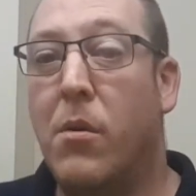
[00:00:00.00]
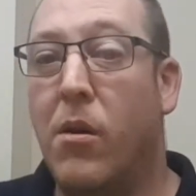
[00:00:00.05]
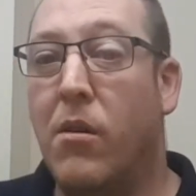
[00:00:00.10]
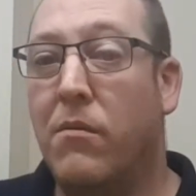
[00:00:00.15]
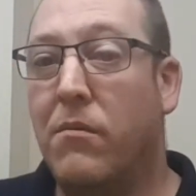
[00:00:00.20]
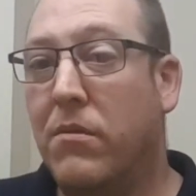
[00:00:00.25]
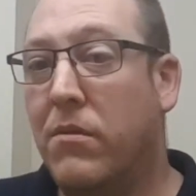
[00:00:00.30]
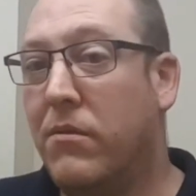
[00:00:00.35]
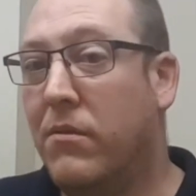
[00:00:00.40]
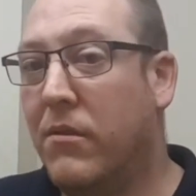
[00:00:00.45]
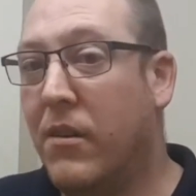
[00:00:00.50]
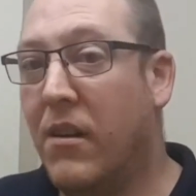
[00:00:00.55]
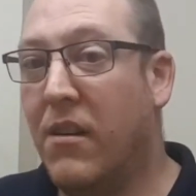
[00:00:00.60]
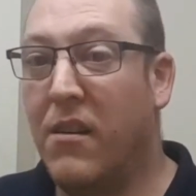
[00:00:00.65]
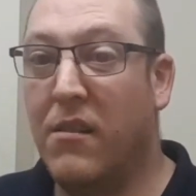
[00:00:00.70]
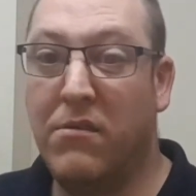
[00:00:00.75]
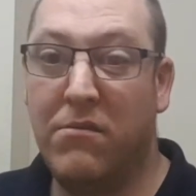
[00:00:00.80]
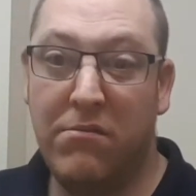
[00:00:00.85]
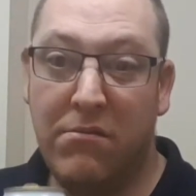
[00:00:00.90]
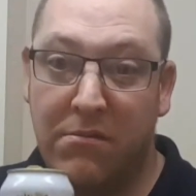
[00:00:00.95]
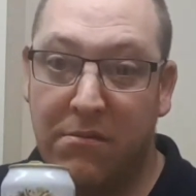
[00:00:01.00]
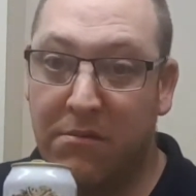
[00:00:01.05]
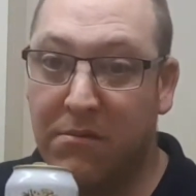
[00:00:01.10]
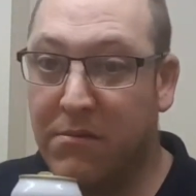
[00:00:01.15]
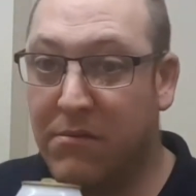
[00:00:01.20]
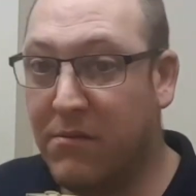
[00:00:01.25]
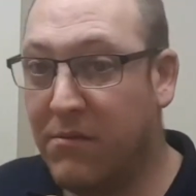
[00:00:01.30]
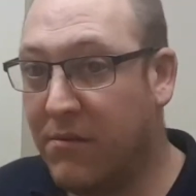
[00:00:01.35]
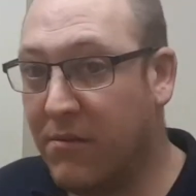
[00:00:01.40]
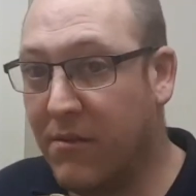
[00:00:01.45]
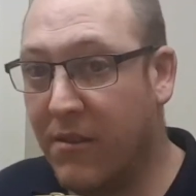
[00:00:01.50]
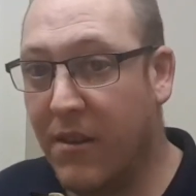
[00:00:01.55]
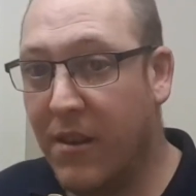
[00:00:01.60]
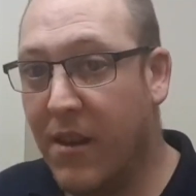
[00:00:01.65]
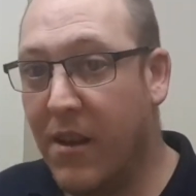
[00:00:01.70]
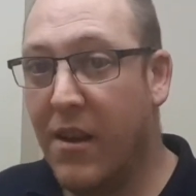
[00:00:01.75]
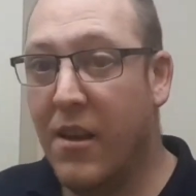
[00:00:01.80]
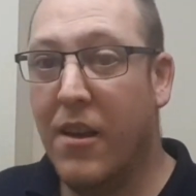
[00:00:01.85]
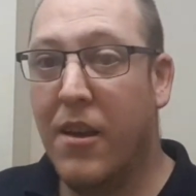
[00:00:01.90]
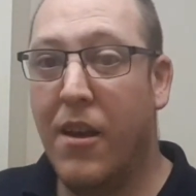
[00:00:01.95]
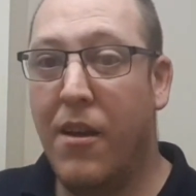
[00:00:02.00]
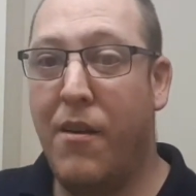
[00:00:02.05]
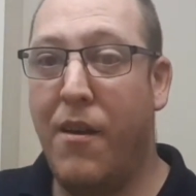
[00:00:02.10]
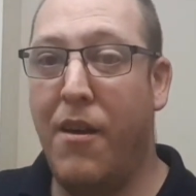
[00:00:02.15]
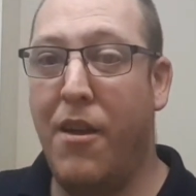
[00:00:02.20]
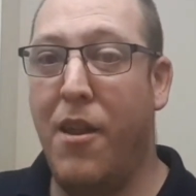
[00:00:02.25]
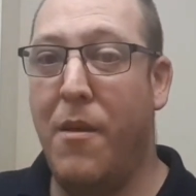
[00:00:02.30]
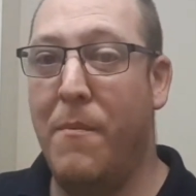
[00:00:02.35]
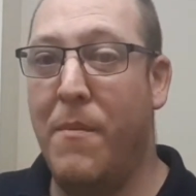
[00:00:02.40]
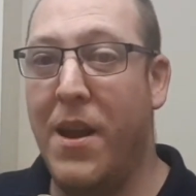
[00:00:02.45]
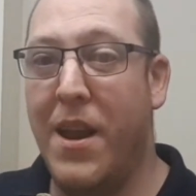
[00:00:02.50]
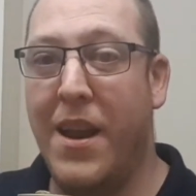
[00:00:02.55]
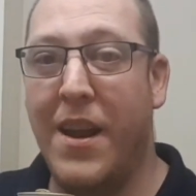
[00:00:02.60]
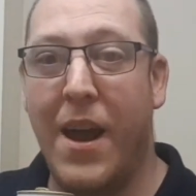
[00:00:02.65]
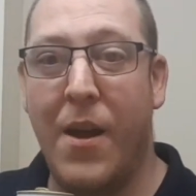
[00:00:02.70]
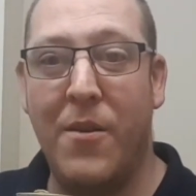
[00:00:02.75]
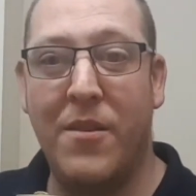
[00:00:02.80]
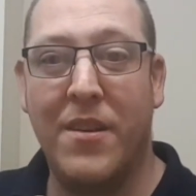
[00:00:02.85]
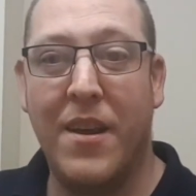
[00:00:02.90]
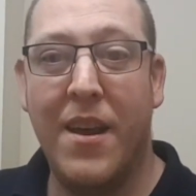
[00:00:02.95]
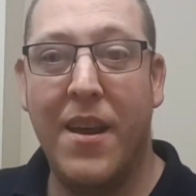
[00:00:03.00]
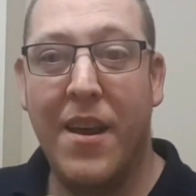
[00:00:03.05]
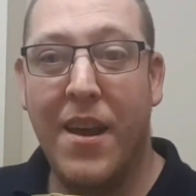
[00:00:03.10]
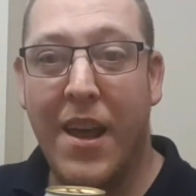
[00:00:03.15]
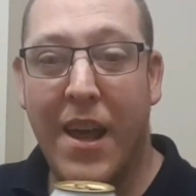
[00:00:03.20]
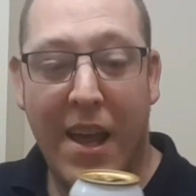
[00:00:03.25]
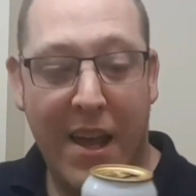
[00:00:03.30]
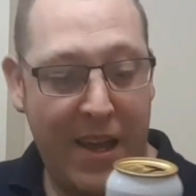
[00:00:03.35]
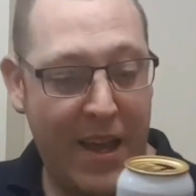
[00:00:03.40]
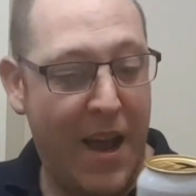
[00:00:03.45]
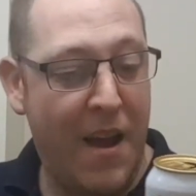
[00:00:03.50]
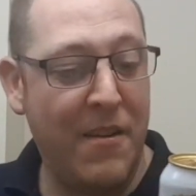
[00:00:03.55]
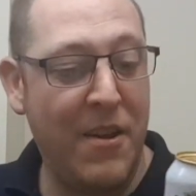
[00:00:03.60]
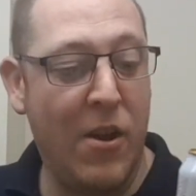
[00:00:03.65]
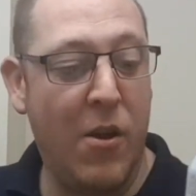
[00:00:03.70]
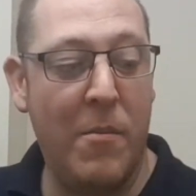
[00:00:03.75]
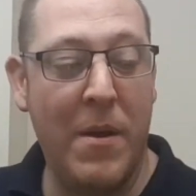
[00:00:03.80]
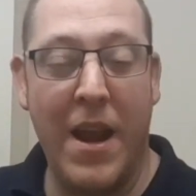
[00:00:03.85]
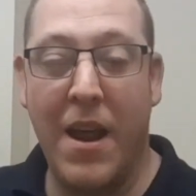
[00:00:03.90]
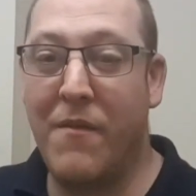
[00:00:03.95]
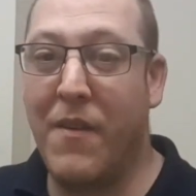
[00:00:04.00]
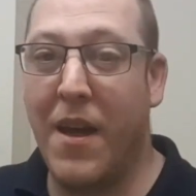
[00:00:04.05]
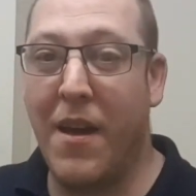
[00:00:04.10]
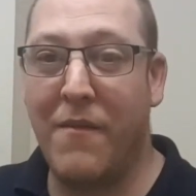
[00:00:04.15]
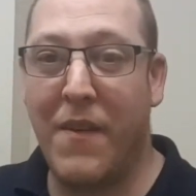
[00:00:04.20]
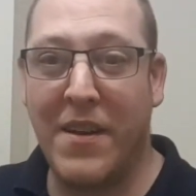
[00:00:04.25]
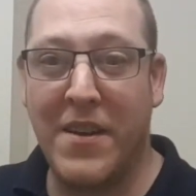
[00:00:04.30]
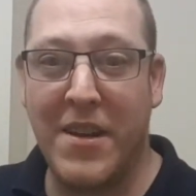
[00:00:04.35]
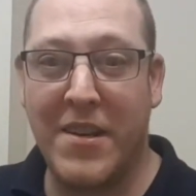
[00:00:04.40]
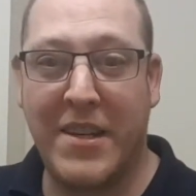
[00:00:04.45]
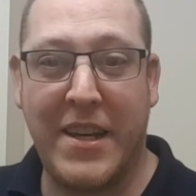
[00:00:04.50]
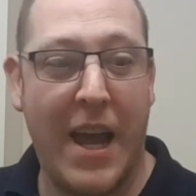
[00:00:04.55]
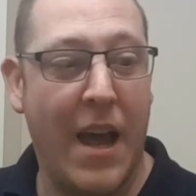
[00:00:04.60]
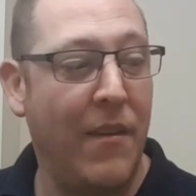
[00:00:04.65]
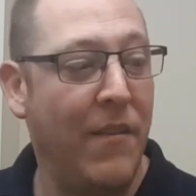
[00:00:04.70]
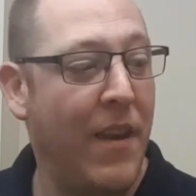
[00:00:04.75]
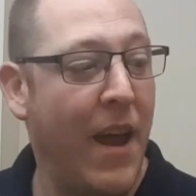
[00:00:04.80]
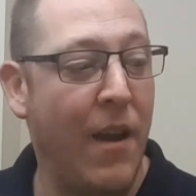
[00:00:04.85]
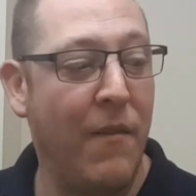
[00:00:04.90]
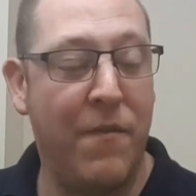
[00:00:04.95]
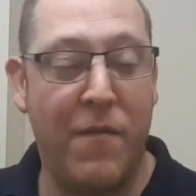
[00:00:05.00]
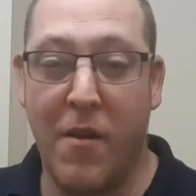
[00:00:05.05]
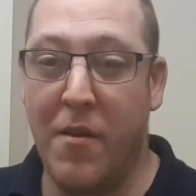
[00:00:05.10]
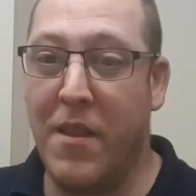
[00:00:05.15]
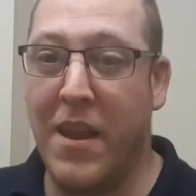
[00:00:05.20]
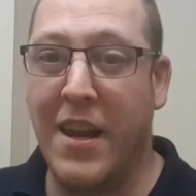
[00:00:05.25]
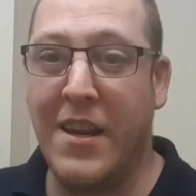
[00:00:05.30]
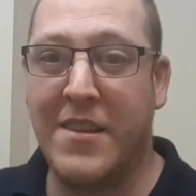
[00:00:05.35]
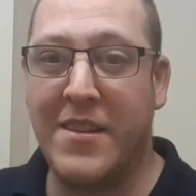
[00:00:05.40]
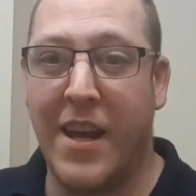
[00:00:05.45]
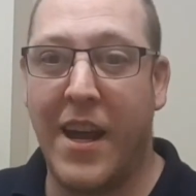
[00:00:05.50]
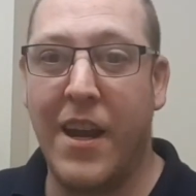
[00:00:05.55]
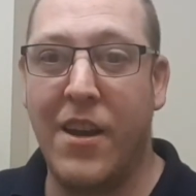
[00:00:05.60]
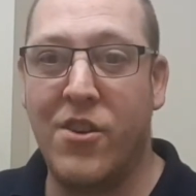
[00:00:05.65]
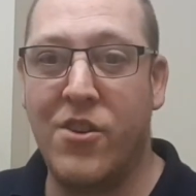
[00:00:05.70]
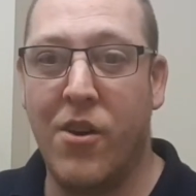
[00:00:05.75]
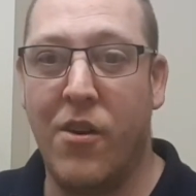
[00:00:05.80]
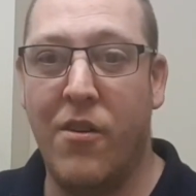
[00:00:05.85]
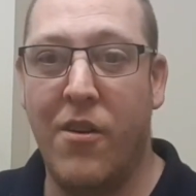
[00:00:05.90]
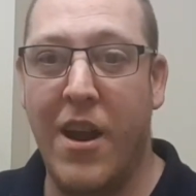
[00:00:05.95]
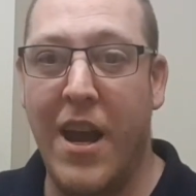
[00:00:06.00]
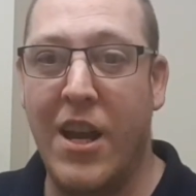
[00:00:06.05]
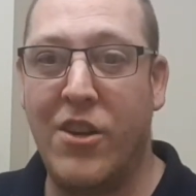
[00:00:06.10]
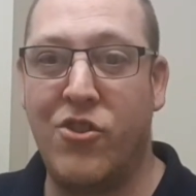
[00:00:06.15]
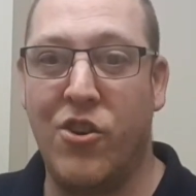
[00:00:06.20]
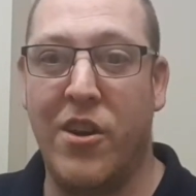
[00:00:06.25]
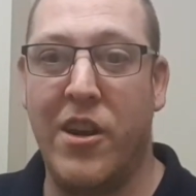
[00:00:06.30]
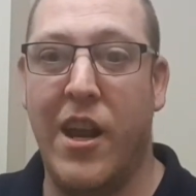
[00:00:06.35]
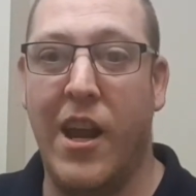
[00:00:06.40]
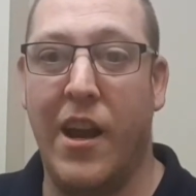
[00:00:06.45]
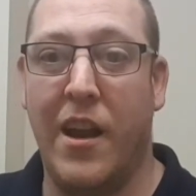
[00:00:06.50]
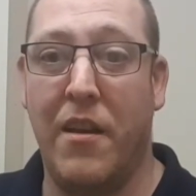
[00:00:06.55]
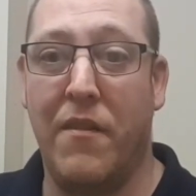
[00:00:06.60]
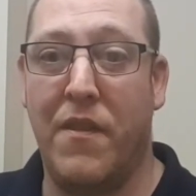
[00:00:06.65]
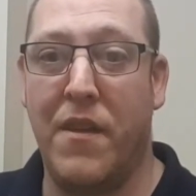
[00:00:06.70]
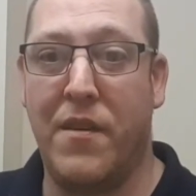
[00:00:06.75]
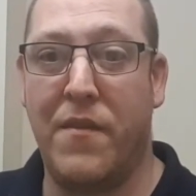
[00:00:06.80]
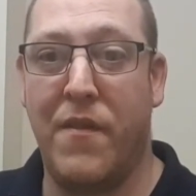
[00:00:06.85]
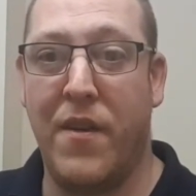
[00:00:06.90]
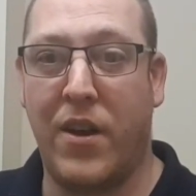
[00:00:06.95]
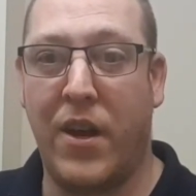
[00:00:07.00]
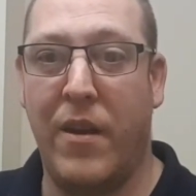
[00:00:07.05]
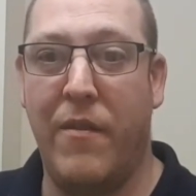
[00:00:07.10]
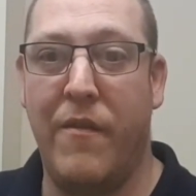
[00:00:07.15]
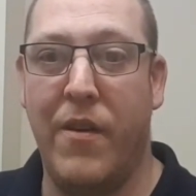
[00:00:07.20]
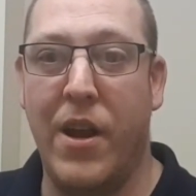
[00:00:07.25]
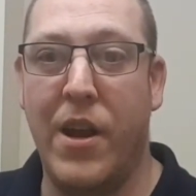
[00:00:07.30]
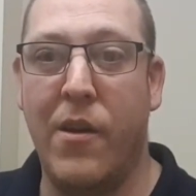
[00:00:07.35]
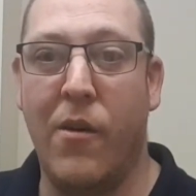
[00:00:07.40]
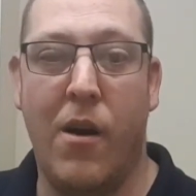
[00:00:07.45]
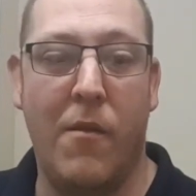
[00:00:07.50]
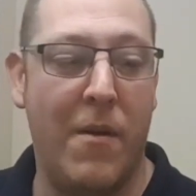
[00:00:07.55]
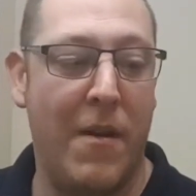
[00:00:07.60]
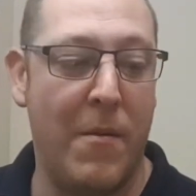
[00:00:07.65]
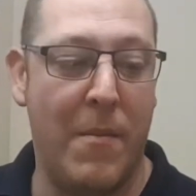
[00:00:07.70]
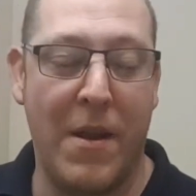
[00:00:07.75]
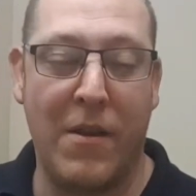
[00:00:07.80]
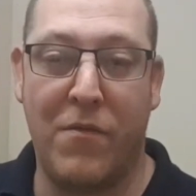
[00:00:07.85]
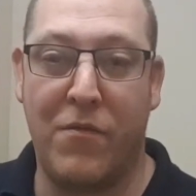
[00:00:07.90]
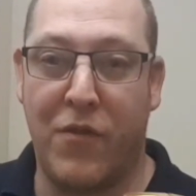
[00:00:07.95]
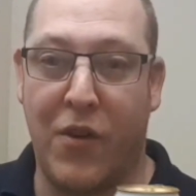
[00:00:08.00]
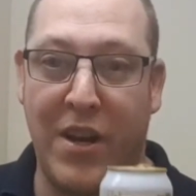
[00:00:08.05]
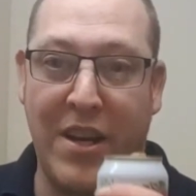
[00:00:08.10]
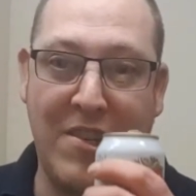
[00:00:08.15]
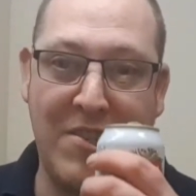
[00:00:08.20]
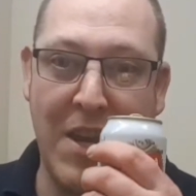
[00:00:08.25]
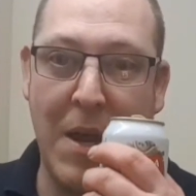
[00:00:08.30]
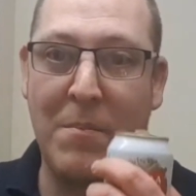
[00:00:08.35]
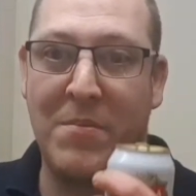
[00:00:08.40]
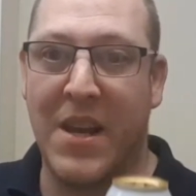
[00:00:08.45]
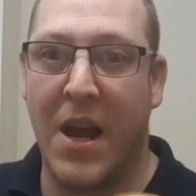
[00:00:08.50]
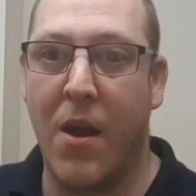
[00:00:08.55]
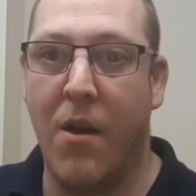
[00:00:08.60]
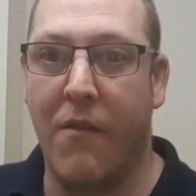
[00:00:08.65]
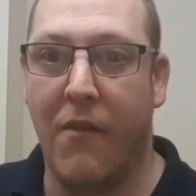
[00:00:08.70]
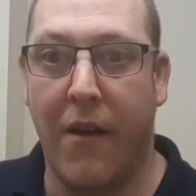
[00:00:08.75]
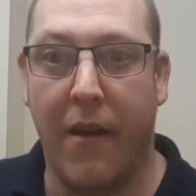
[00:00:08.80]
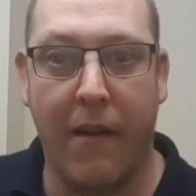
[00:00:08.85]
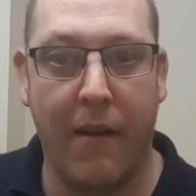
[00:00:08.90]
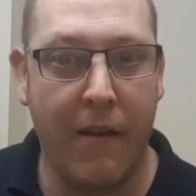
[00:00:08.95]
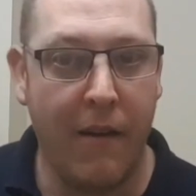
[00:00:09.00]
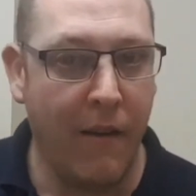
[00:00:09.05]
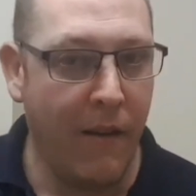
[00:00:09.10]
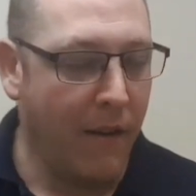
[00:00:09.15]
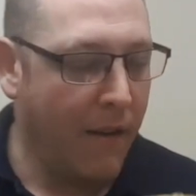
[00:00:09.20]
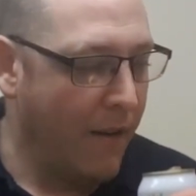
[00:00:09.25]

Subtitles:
But, you know, at the minute now, you know what I mean? I've had this can now for the entire duration nearly of this fucking video. I've had about 3 sips out of it.